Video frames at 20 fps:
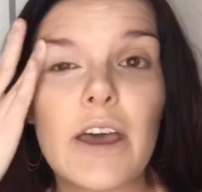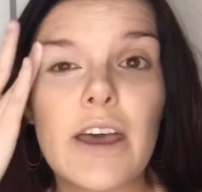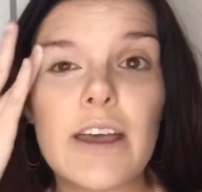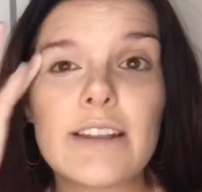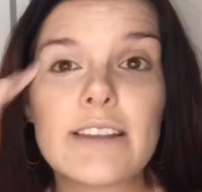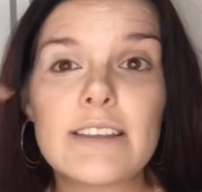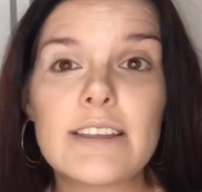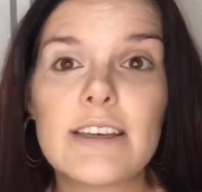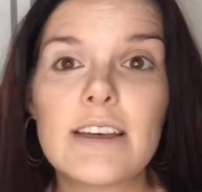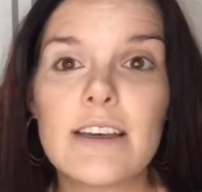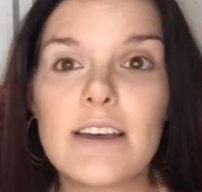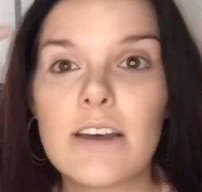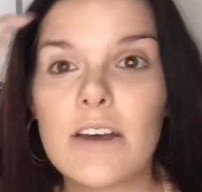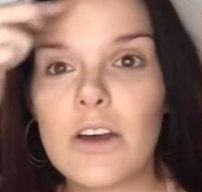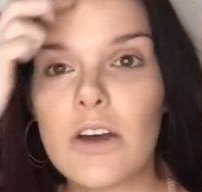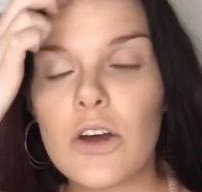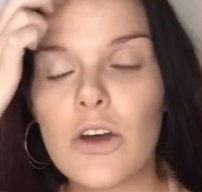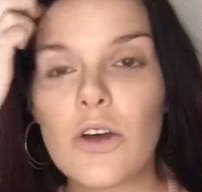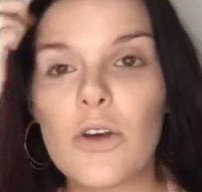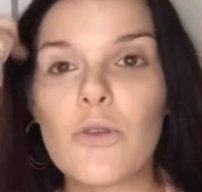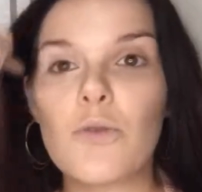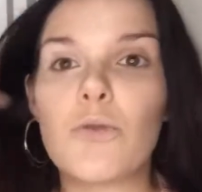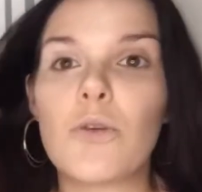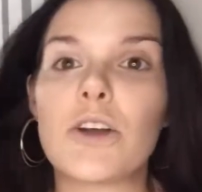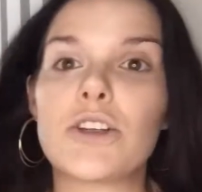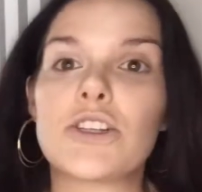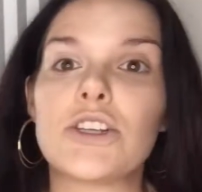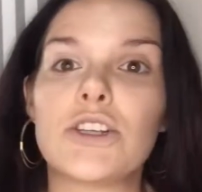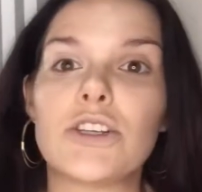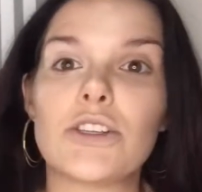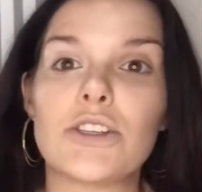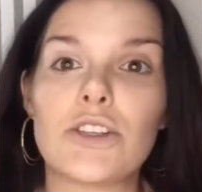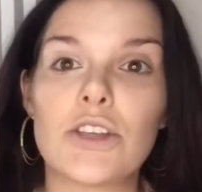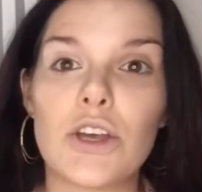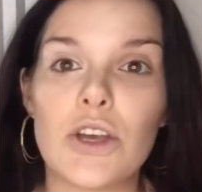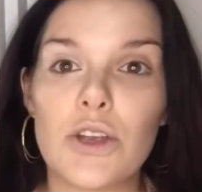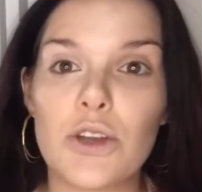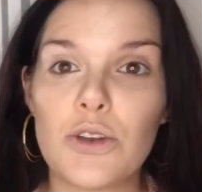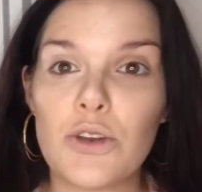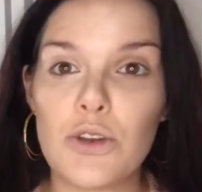it rushes
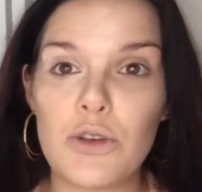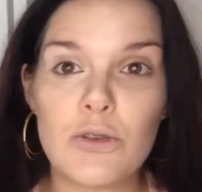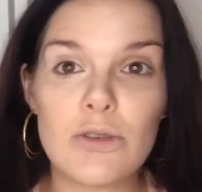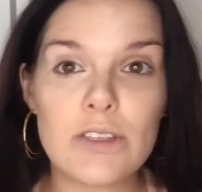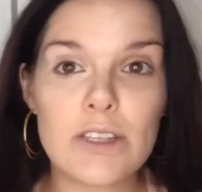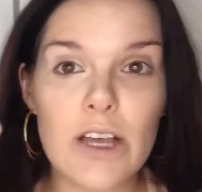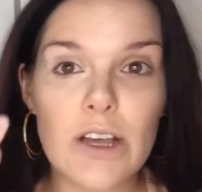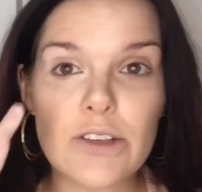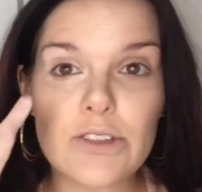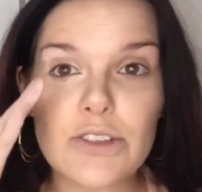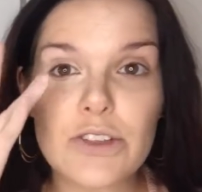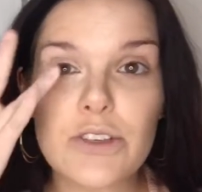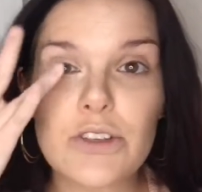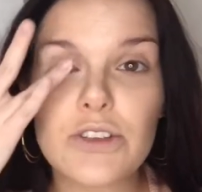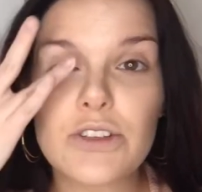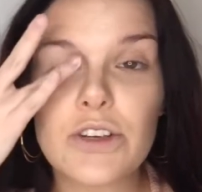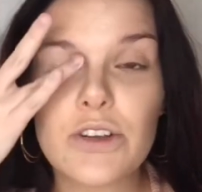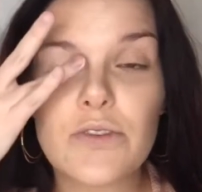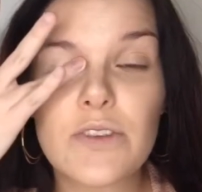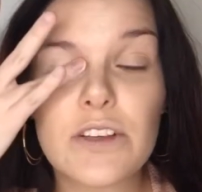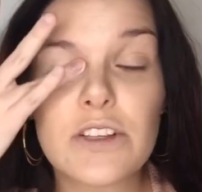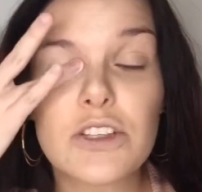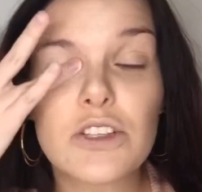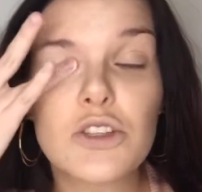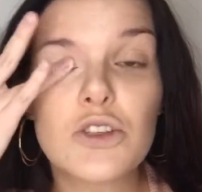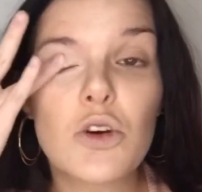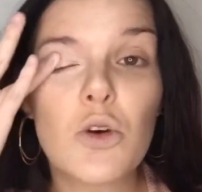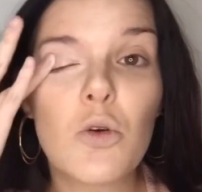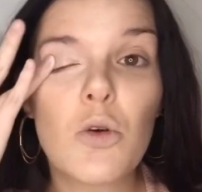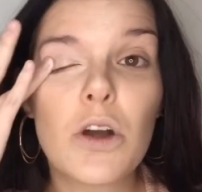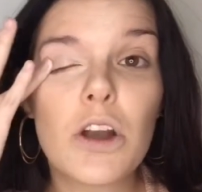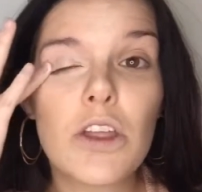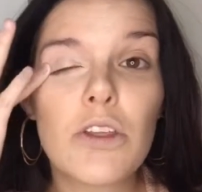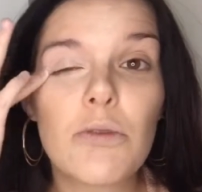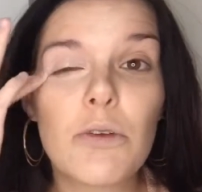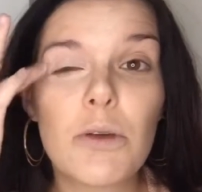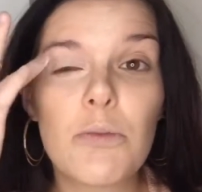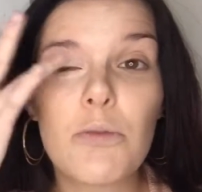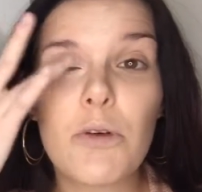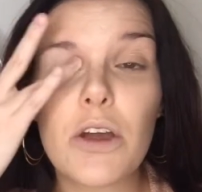new cells to the surface
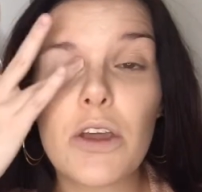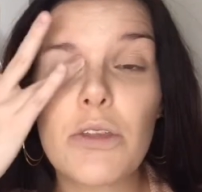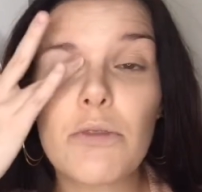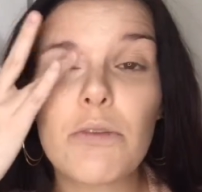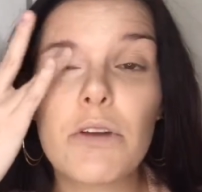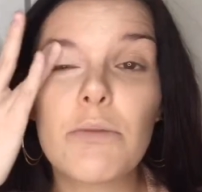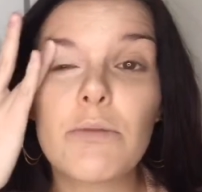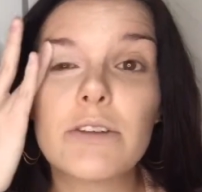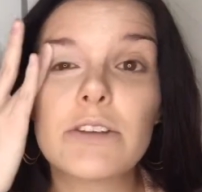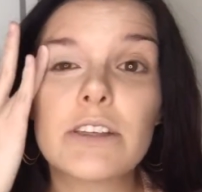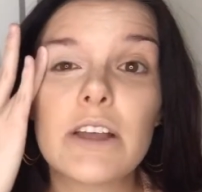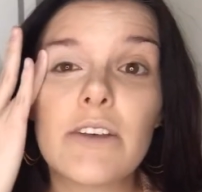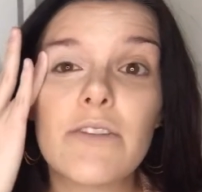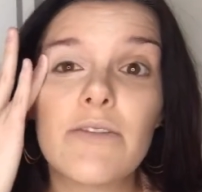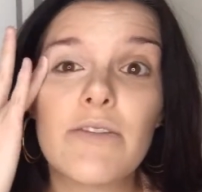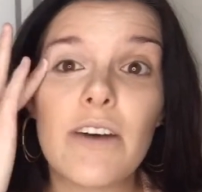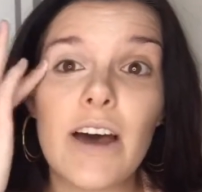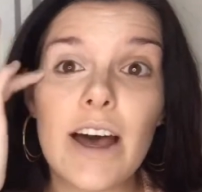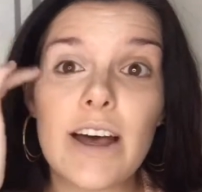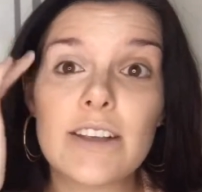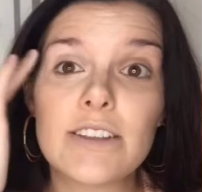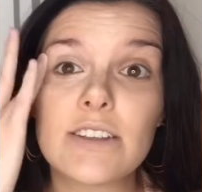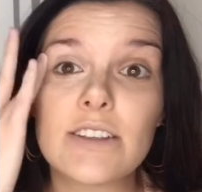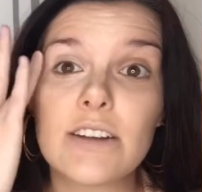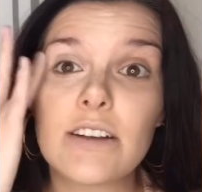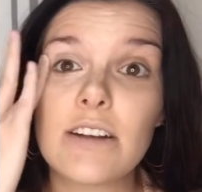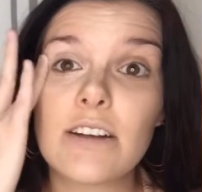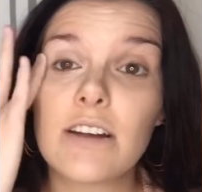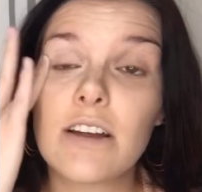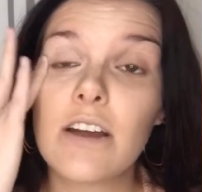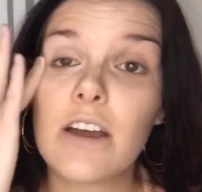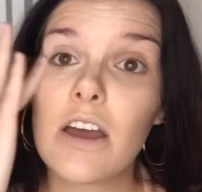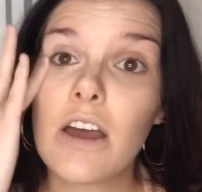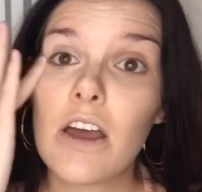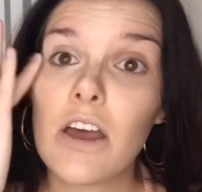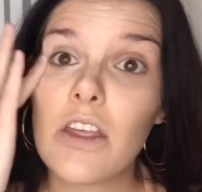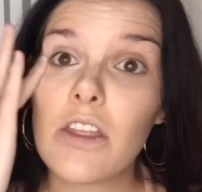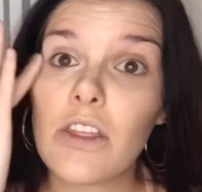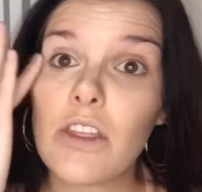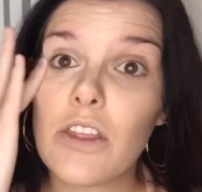23.3% faster
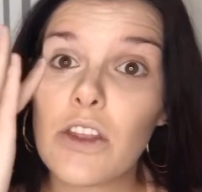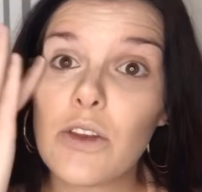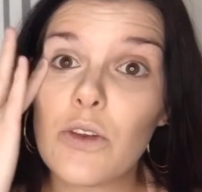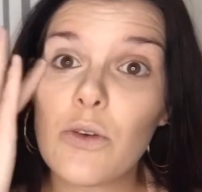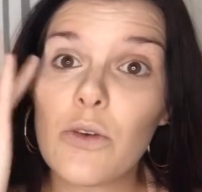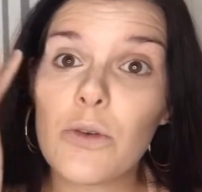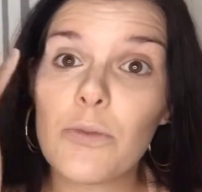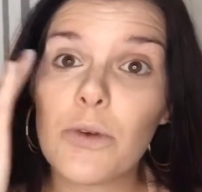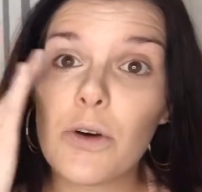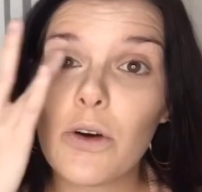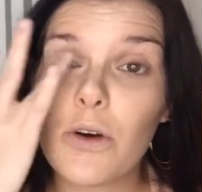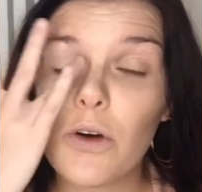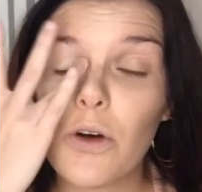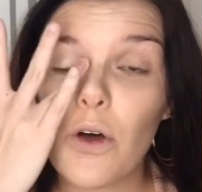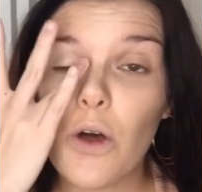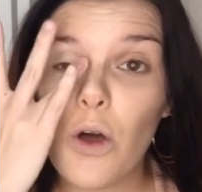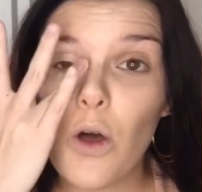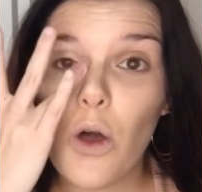than normal.